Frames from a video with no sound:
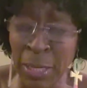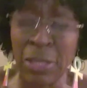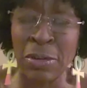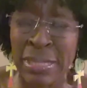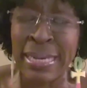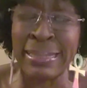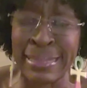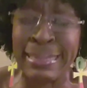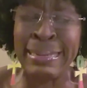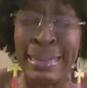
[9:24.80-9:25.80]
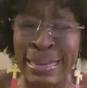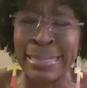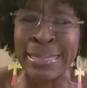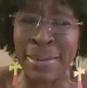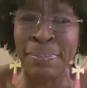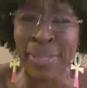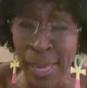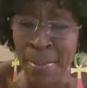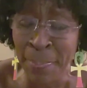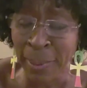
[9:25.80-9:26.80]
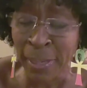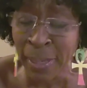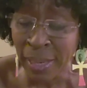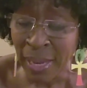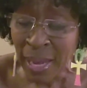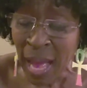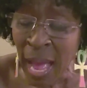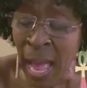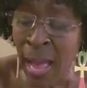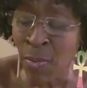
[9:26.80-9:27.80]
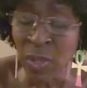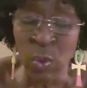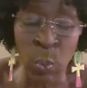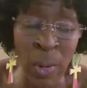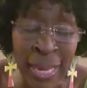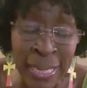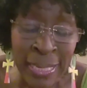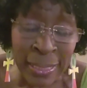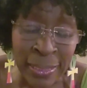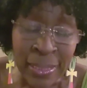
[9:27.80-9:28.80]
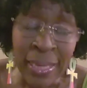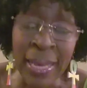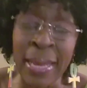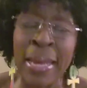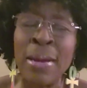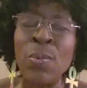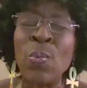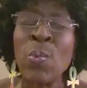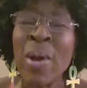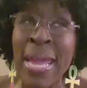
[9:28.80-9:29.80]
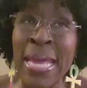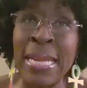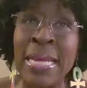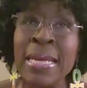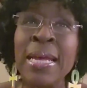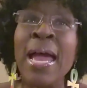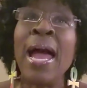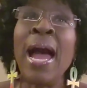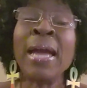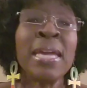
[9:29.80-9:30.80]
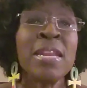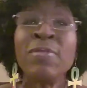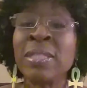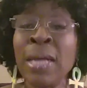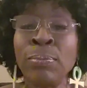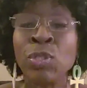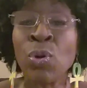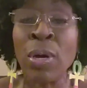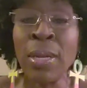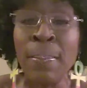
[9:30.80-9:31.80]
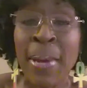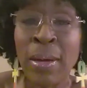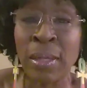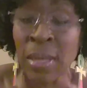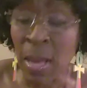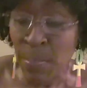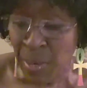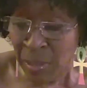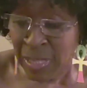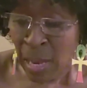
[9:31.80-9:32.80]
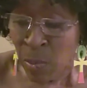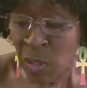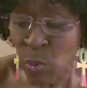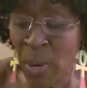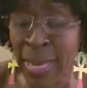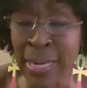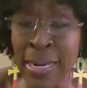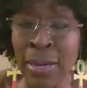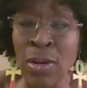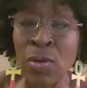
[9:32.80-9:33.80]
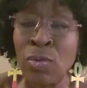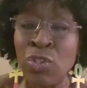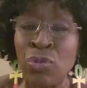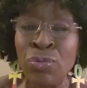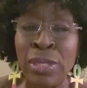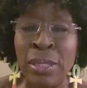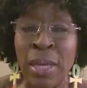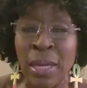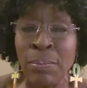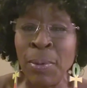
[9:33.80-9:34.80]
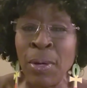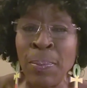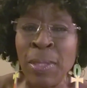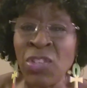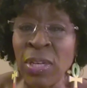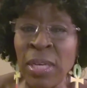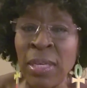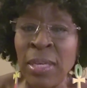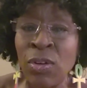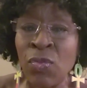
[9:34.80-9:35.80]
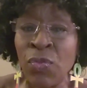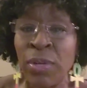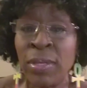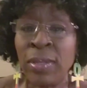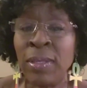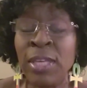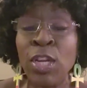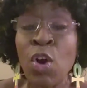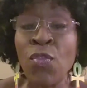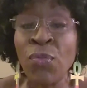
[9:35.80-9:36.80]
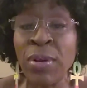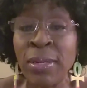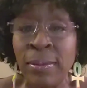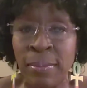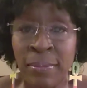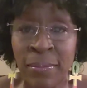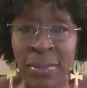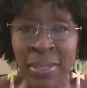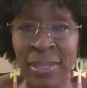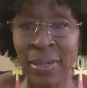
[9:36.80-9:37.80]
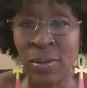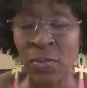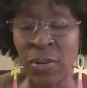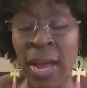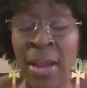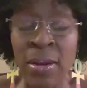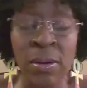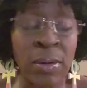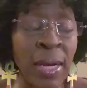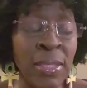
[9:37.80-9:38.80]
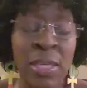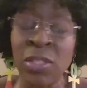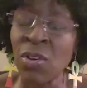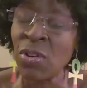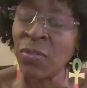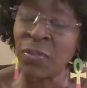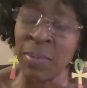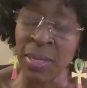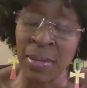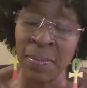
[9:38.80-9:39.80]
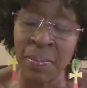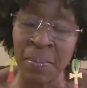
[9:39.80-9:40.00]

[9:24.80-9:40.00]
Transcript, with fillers: because I didn't hear September. I was waiting and waiting. I can't even stop talking about it because I was waiting. I know, June, Bobby J, get over it. Get over it. Get over it. I know. I, it's hard for me.